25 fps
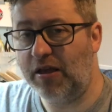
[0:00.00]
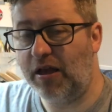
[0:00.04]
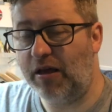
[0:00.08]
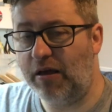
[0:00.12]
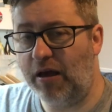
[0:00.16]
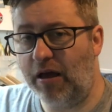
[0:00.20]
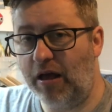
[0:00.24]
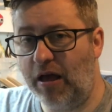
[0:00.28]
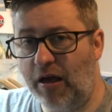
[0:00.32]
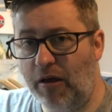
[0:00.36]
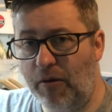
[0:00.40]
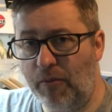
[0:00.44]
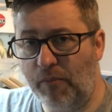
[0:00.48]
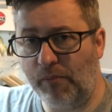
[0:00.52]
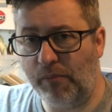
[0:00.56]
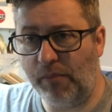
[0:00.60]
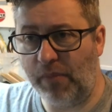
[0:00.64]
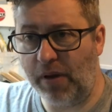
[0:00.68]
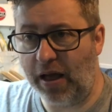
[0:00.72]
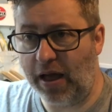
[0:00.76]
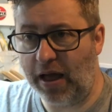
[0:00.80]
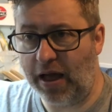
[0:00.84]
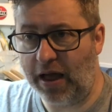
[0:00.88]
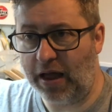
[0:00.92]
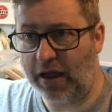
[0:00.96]

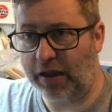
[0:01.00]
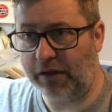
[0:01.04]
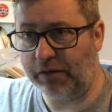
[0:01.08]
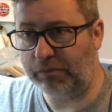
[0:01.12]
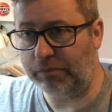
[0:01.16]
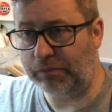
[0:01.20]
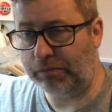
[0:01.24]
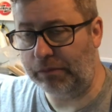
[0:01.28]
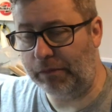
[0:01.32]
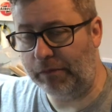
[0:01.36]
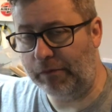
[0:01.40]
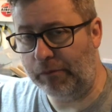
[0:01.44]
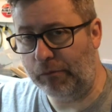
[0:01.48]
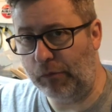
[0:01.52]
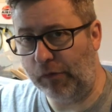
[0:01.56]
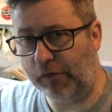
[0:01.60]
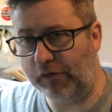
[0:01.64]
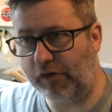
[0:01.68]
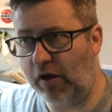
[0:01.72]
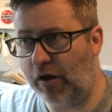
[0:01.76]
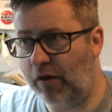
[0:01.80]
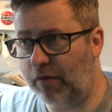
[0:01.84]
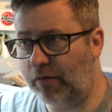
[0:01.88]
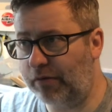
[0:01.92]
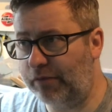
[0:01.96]
We've
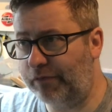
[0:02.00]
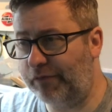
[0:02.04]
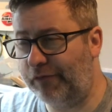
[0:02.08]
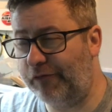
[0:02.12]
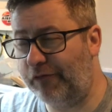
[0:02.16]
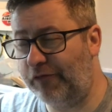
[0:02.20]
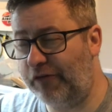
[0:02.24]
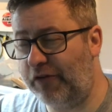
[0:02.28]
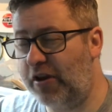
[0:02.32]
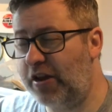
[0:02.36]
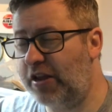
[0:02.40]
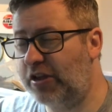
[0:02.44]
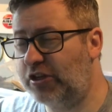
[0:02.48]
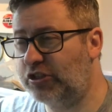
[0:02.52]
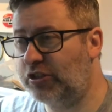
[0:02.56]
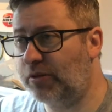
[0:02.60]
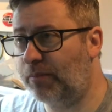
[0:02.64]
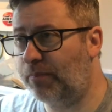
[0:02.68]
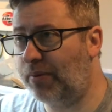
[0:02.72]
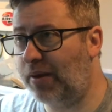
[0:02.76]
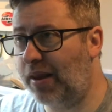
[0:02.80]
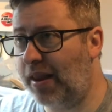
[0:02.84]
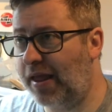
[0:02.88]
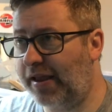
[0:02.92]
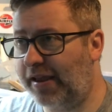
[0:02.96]
got finished the
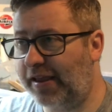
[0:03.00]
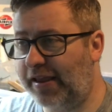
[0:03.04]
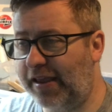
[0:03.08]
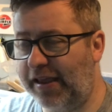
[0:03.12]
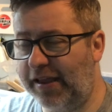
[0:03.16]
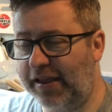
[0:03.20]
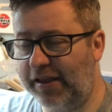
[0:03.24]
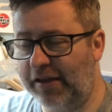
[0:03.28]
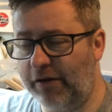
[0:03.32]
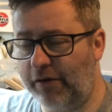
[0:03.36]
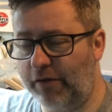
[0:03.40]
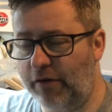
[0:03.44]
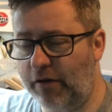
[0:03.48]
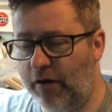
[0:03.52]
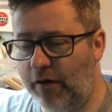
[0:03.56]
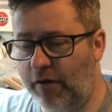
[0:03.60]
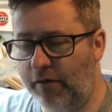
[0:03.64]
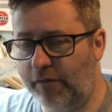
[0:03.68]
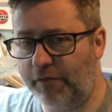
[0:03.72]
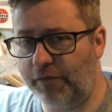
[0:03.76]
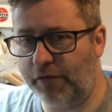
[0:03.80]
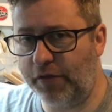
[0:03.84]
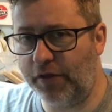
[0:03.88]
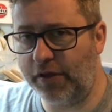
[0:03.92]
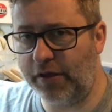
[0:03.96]
planking
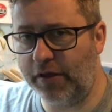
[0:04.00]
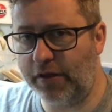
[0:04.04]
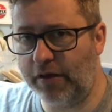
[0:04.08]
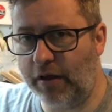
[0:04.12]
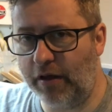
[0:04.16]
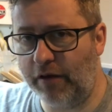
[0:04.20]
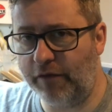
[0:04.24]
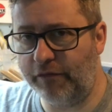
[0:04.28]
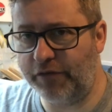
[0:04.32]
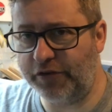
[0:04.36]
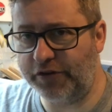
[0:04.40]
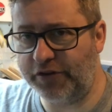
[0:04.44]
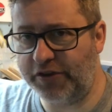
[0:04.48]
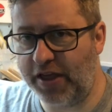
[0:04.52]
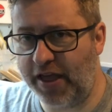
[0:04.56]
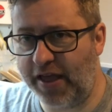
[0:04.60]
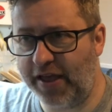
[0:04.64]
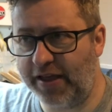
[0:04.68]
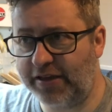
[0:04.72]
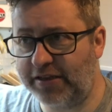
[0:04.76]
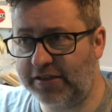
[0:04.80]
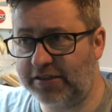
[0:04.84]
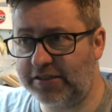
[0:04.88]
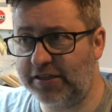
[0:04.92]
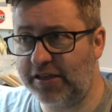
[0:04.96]
of the
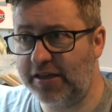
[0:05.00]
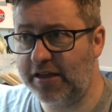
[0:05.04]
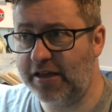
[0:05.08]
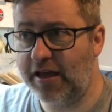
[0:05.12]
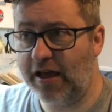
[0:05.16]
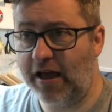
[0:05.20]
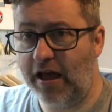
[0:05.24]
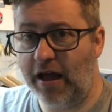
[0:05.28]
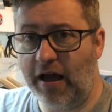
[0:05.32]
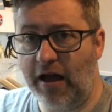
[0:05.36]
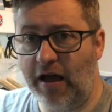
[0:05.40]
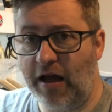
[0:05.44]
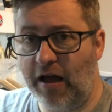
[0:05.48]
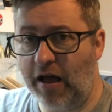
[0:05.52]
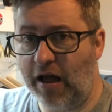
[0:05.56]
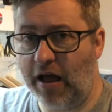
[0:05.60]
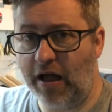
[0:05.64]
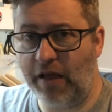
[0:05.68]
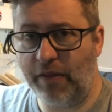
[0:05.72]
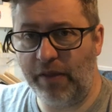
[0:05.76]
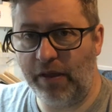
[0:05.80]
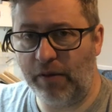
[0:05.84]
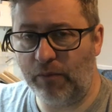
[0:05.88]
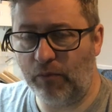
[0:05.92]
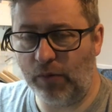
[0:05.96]
decks,
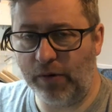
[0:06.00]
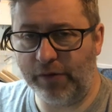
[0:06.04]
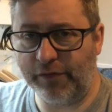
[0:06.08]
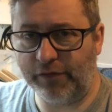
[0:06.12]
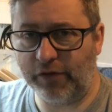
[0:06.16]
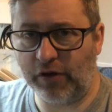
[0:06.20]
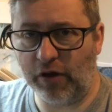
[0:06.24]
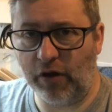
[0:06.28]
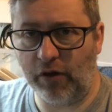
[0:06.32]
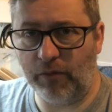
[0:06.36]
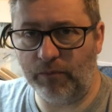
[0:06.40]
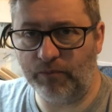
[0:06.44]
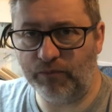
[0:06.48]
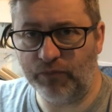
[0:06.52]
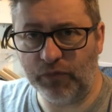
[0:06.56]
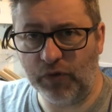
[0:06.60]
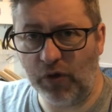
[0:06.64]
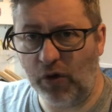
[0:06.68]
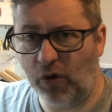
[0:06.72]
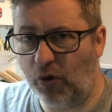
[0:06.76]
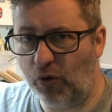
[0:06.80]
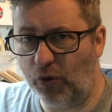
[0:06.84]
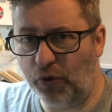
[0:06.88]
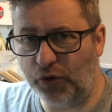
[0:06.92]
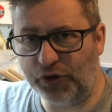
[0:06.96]
and then we've got
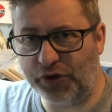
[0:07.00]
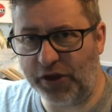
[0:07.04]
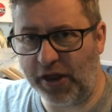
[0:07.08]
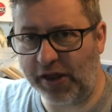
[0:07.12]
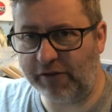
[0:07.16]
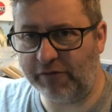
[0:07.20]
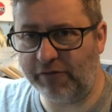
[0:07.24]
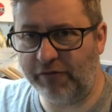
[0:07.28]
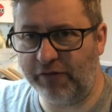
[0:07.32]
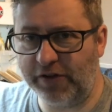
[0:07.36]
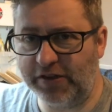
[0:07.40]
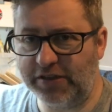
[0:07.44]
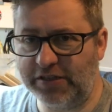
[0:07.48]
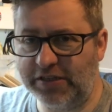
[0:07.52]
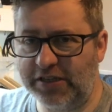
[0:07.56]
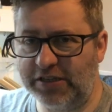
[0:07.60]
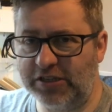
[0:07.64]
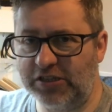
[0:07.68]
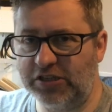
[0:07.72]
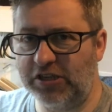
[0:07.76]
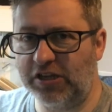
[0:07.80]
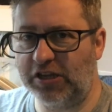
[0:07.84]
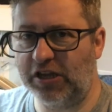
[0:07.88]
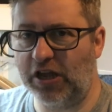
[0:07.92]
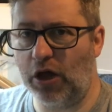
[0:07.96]
all the deck fittings
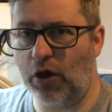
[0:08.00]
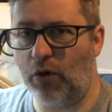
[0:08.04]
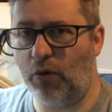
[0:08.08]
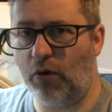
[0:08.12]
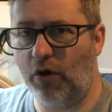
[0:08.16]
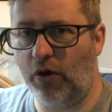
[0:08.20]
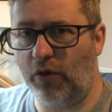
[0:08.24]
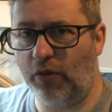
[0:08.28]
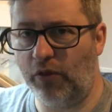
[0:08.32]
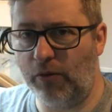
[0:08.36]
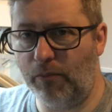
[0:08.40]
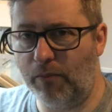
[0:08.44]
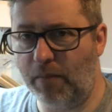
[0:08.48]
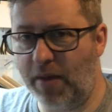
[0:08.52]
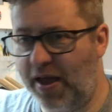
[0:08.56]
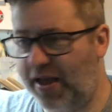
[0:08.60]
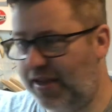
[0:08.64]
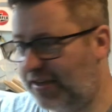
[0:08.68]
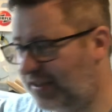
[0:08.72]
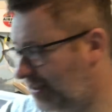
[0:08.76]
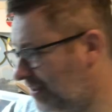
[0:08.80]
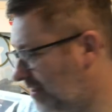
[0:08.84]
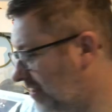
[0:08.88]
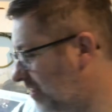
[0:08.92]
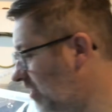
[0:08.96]
to go on, the
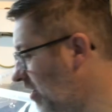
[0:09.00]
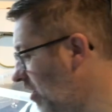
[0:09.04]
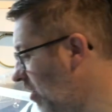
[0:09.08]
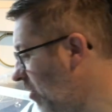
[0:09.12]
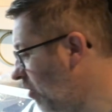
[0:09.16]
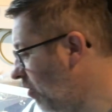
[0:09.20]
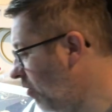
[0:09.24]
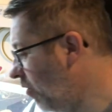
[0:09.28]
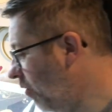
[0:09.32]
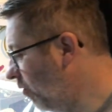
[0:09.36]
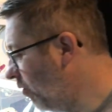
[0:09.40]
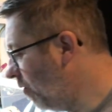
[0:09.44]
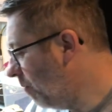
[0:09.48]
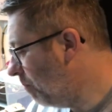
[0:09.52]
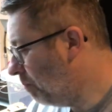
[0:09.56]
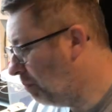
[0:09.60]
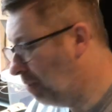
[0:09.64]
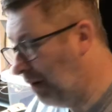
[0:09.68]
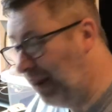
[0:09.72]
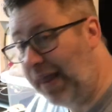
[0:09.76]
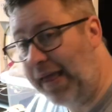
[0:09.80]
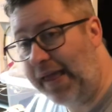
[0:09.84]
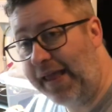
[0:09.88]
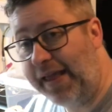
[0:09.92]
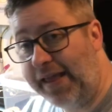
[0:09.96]
masks, all the
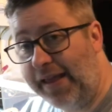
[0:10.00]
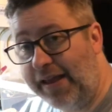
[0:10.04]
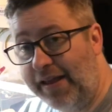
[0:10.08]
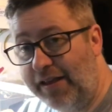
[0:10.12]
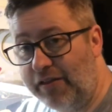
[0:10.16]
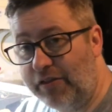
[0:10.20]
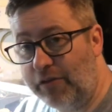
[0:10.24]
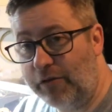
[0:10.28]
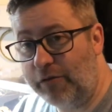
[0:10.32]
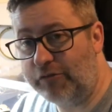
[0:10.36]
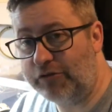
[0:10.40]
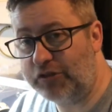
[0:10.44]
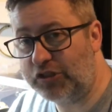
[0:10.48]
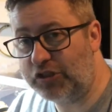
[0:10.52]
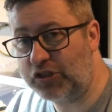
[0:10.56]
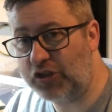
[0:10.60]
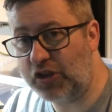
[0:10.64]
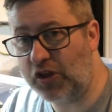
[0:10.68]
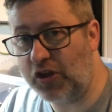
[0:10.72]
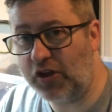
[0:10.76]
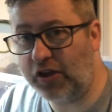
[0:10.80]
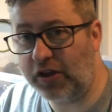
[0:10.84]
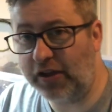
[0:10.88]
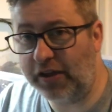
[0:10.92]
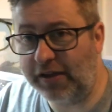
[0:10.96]
bling, the
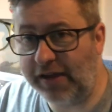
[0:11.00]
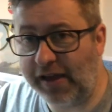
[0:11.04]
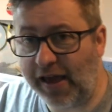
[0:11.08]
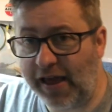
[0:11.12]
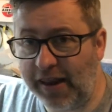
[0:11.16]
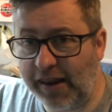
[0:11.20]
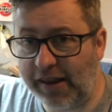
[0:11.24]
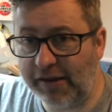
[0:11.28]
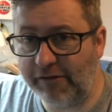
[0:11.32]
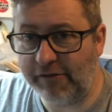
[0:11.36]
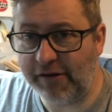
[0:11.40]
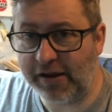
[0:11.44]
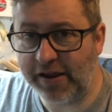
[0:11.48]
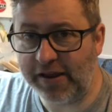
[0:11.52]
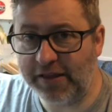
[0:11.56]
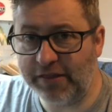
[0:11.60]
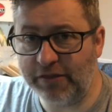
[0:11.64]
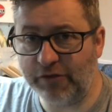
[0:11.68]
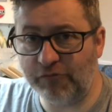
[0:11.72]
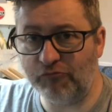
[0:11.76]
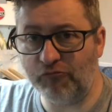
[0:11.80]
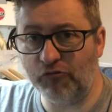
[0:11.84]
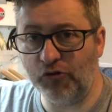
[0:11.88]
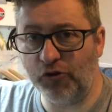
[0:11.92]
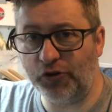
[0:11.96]
stern gallery, the
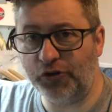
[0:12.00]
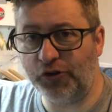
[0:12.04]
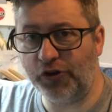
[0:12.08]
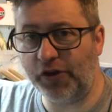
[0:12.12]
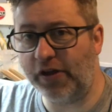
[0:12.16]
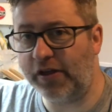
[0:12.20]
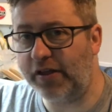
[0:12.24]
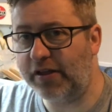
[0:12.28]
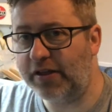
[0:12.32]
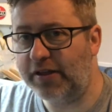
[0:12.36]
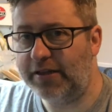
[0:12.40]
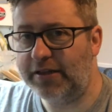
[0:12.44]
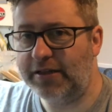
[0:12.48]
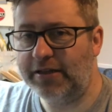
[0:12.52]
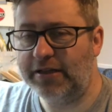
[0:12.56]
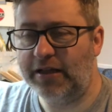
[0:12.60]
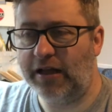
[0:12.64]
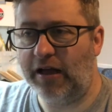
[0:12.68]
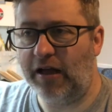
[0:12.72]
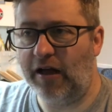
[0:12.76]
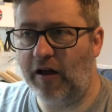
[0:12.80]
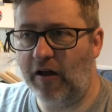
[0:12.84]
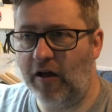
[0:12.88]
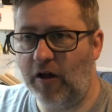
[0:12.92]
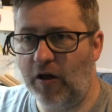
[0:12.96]
rudder,
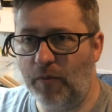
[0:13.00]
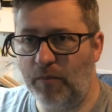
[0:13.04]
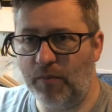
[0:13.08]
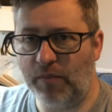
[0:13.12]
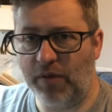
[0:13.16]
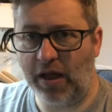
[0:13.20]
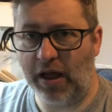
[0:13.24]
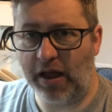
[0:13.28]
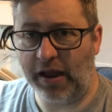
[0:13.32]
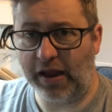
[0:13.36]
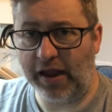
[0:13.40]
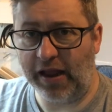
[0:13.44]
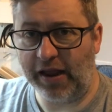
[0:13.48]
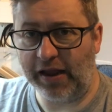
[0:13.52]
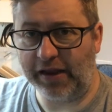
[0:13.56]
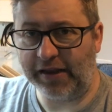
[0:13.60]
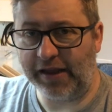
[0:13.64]
and